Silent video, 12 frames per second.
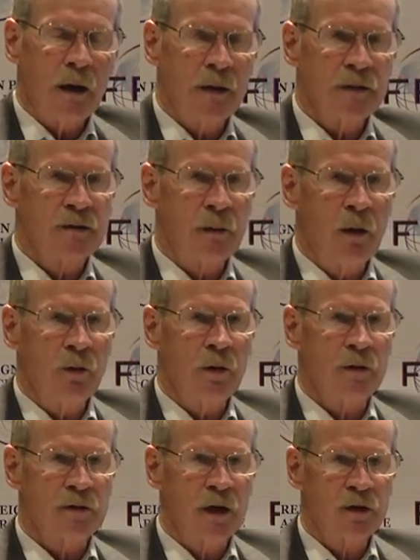in some
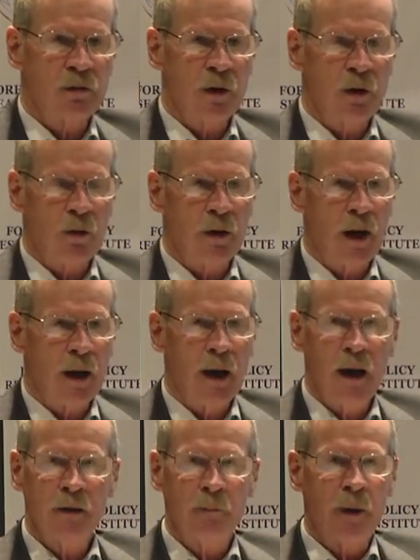other century or
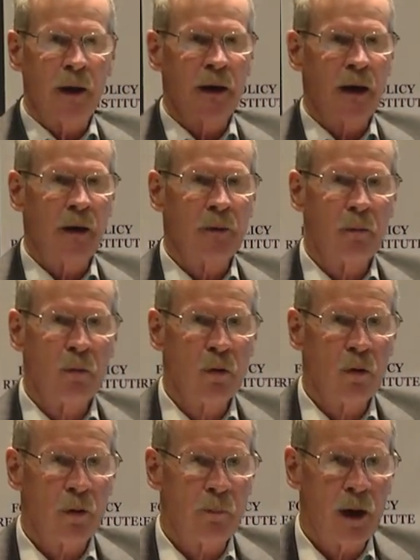decade, depending on the
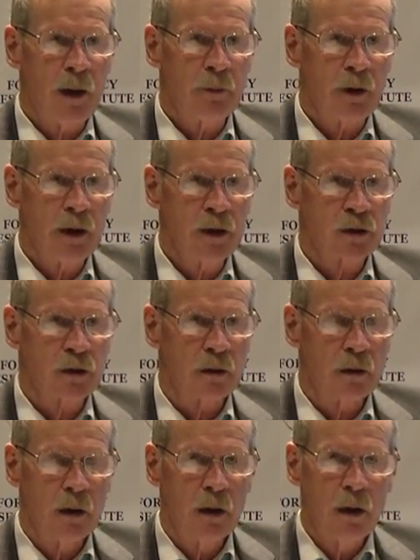mood of the population.
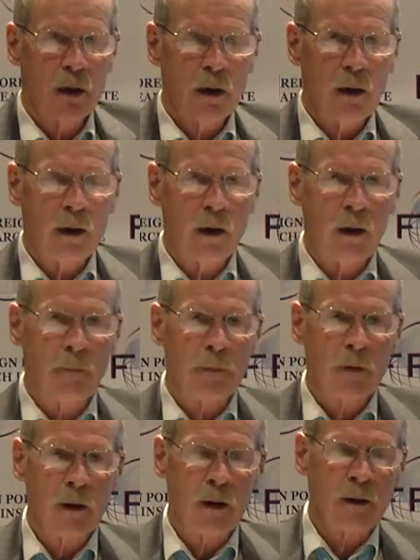
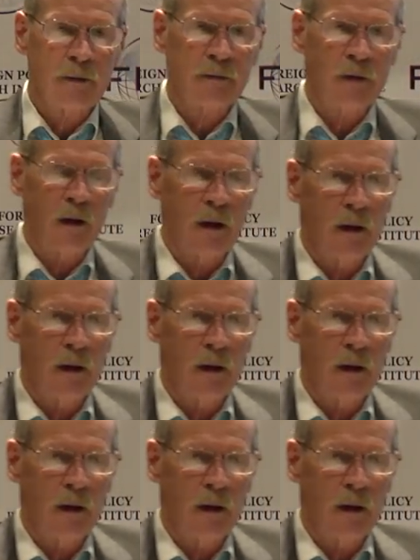Its